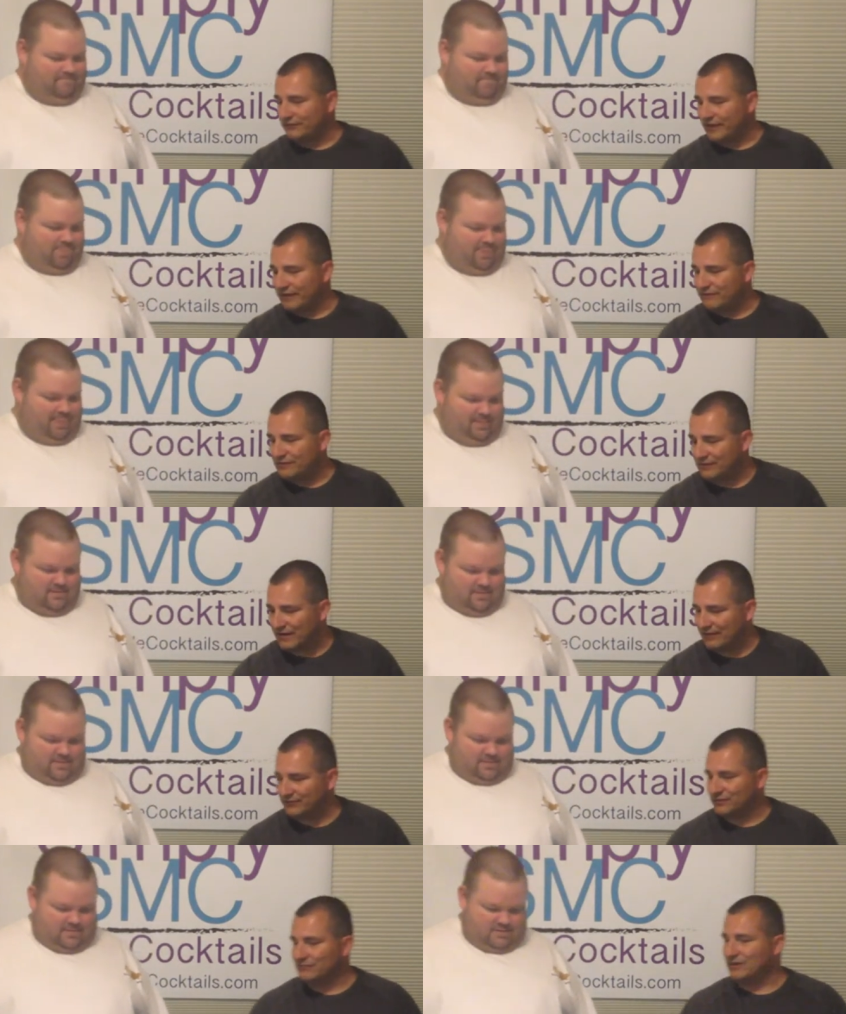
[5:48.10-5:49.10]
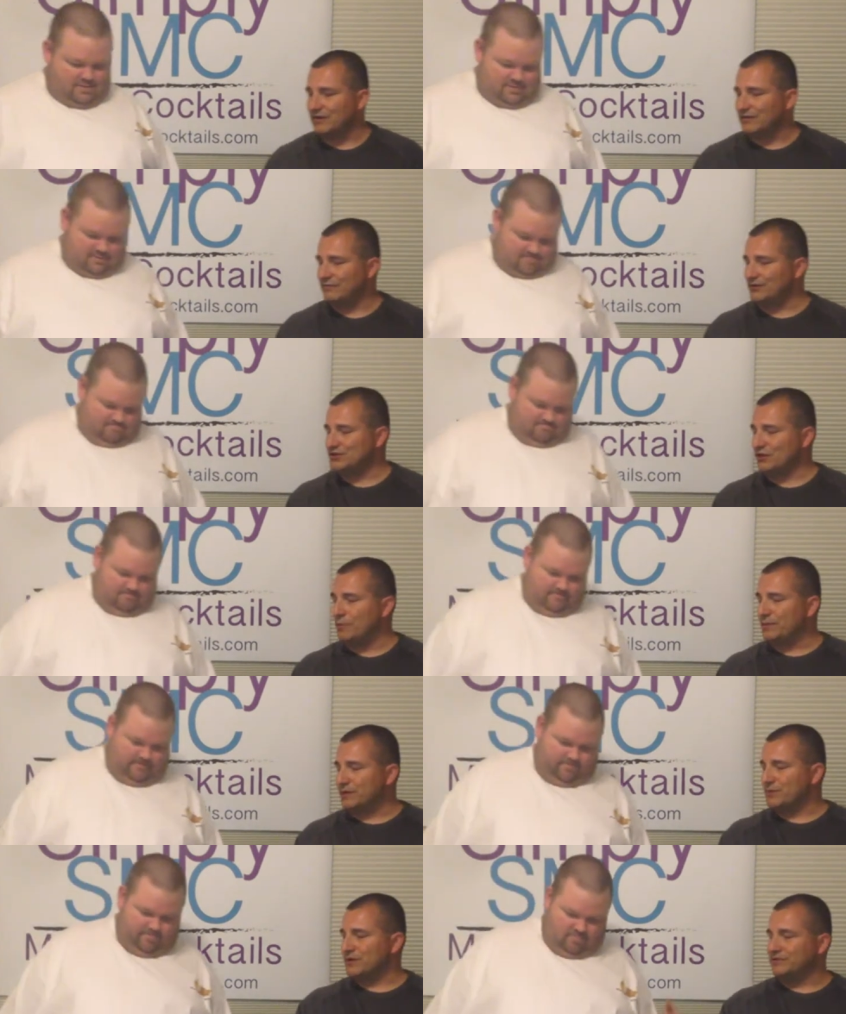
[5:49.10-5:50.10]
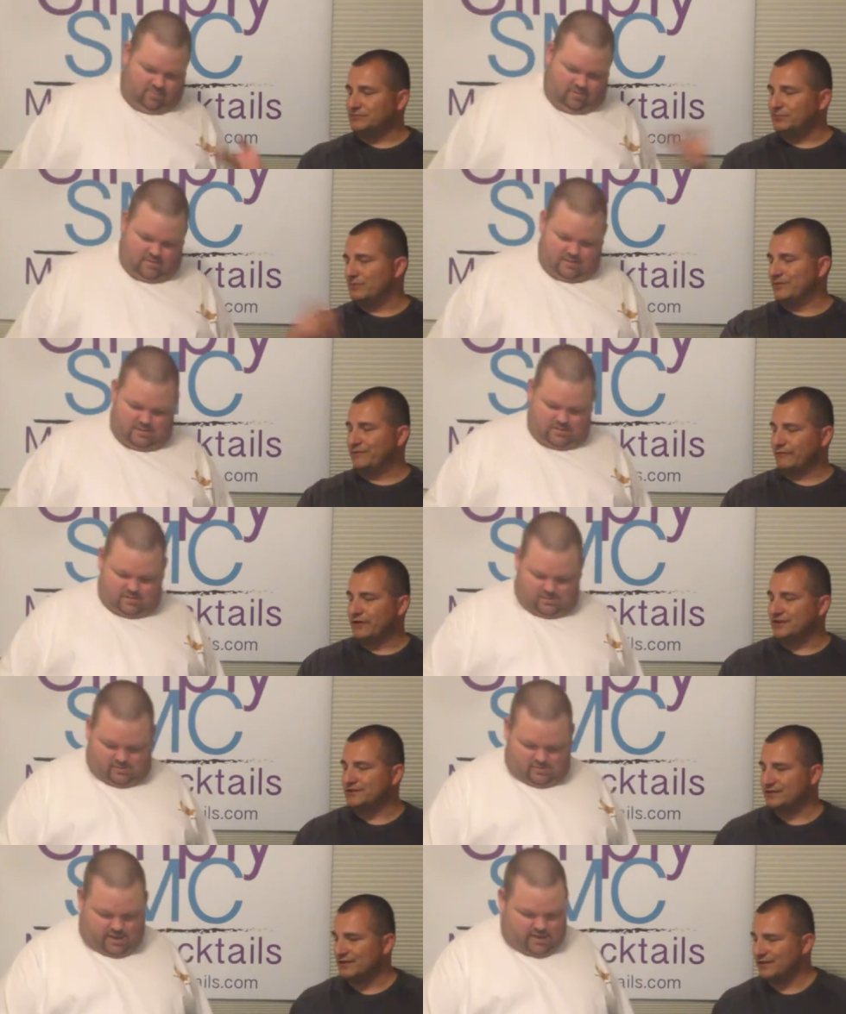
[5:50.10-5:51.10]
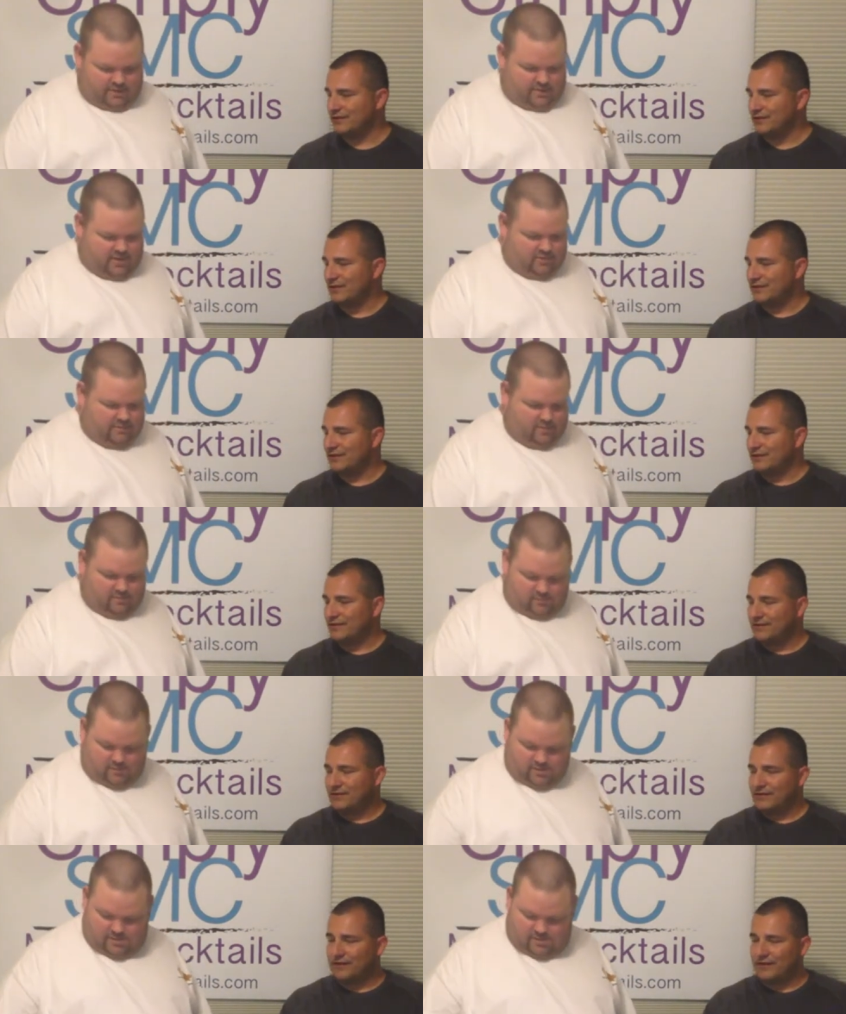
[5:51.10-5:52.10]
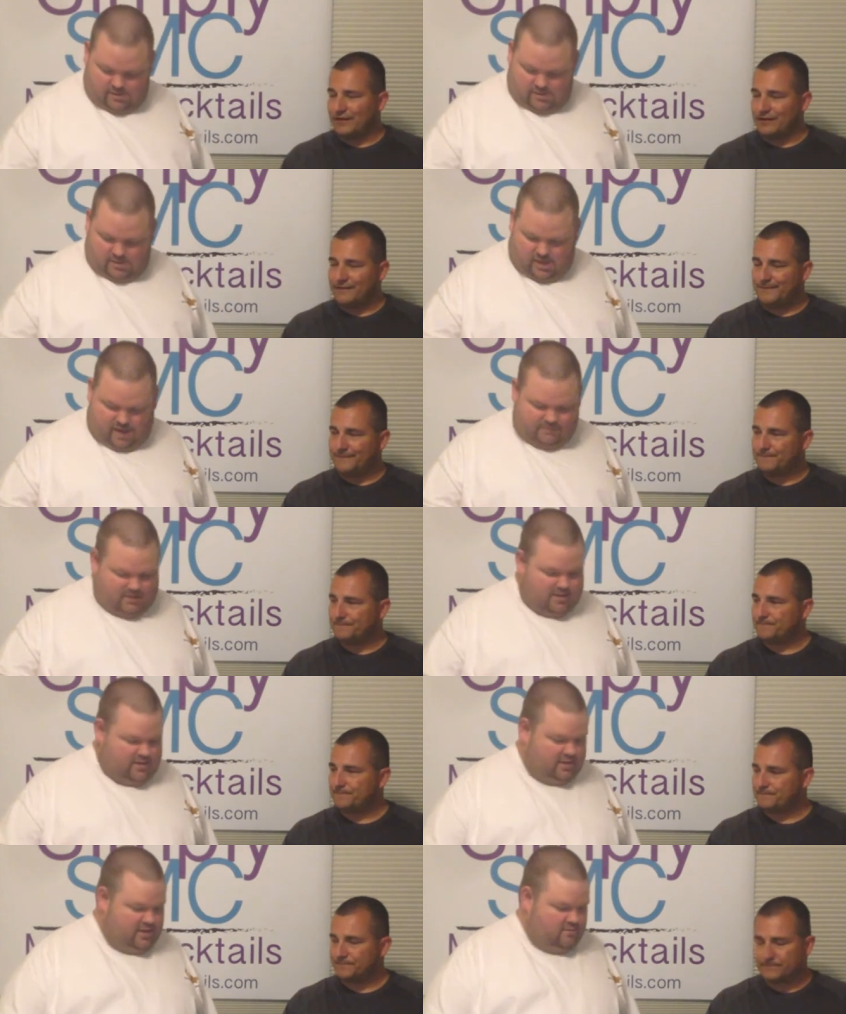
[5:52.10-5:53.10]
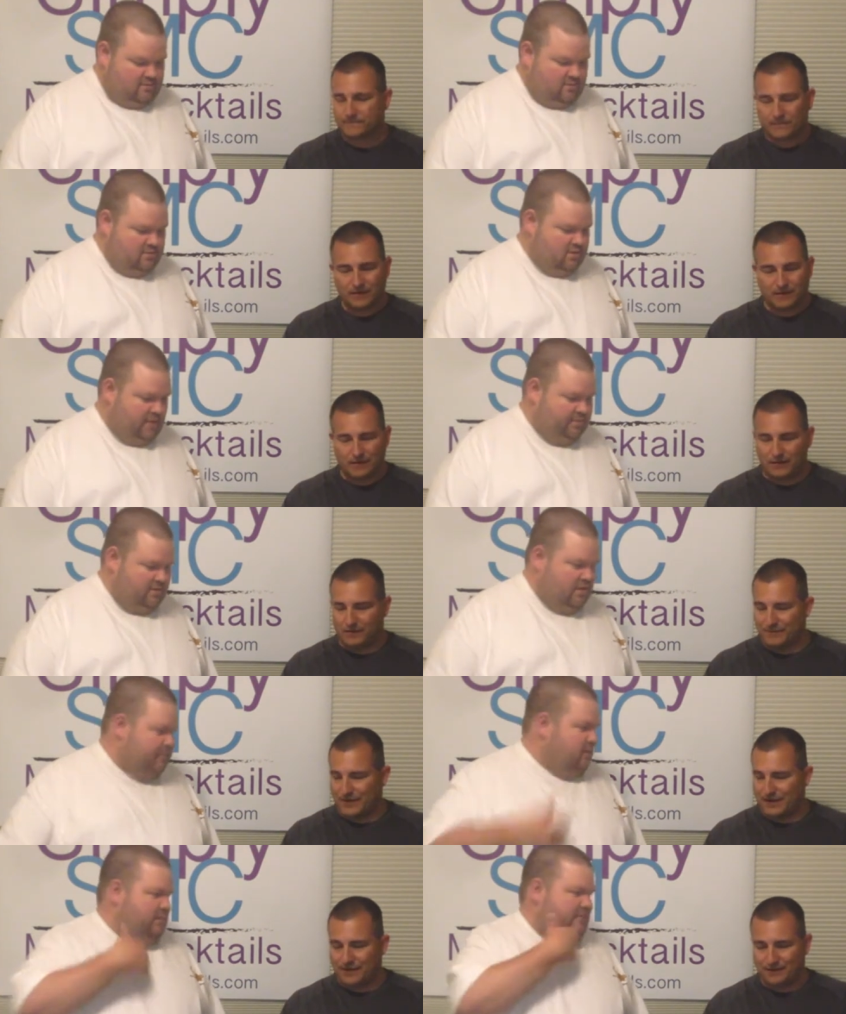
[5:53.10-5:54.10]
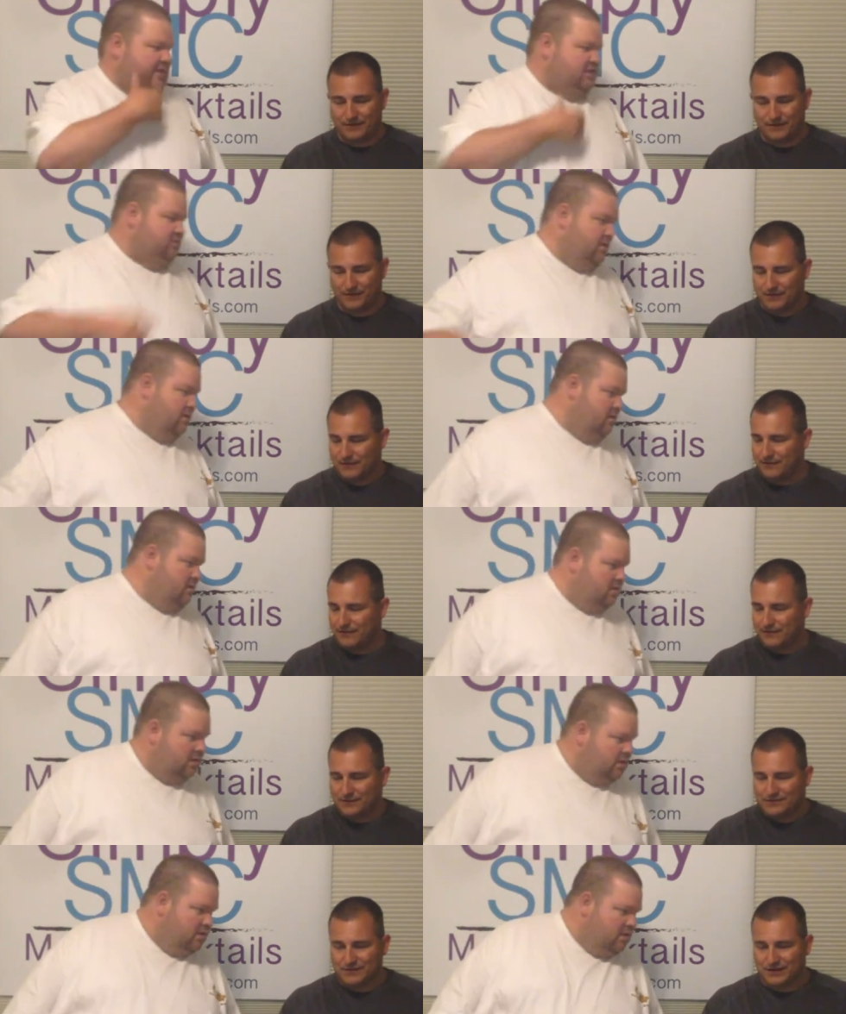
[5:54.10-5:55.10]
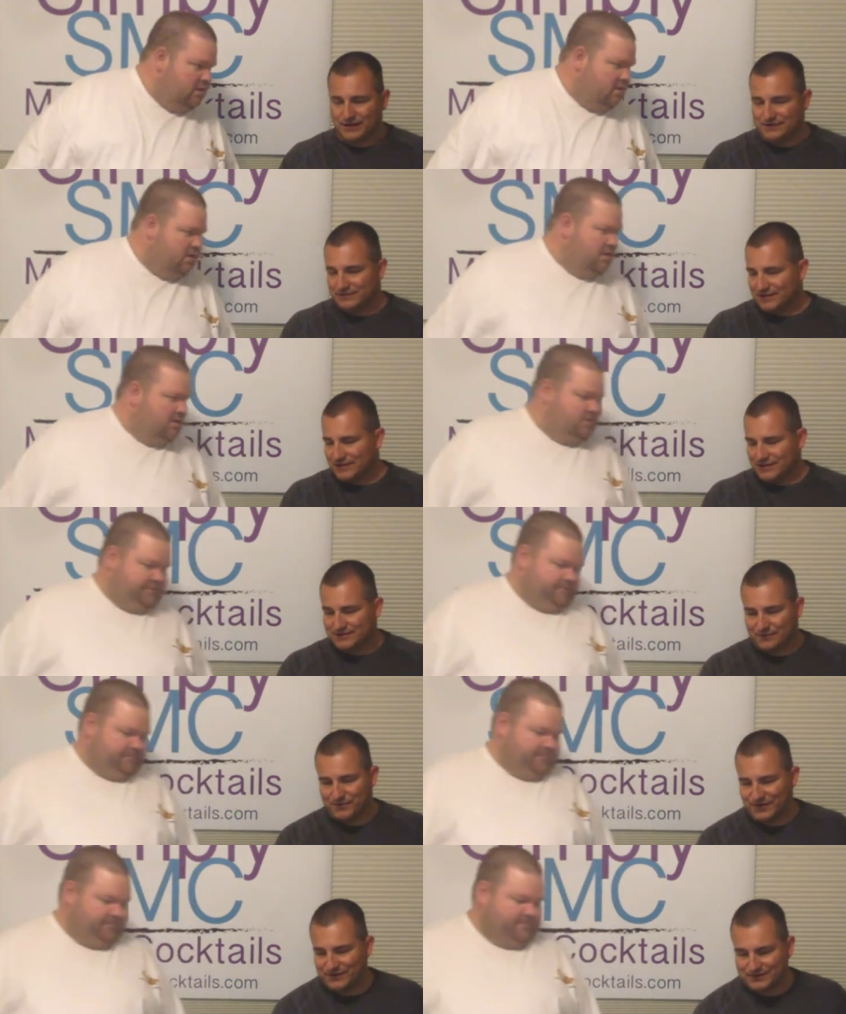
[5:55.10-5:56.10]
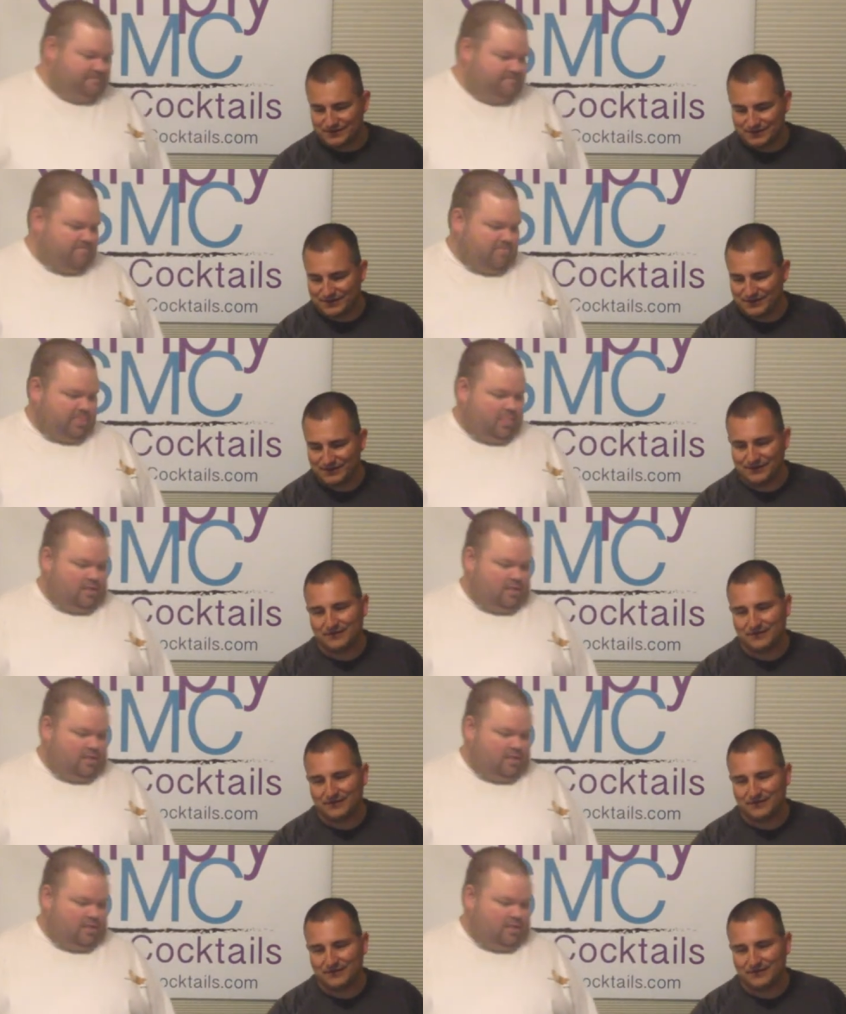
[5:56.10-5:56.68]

Speaker 1: life, you don't have to. Uh, once you open them, you don't have to put them in the fridge.
Speaker 2: Yeah, they don't have to be cooled. Yeah. I'm done. I got a hole. I oh, put it up on my face grill.
Speaker 1: Jeez, look at this. I mean, this is.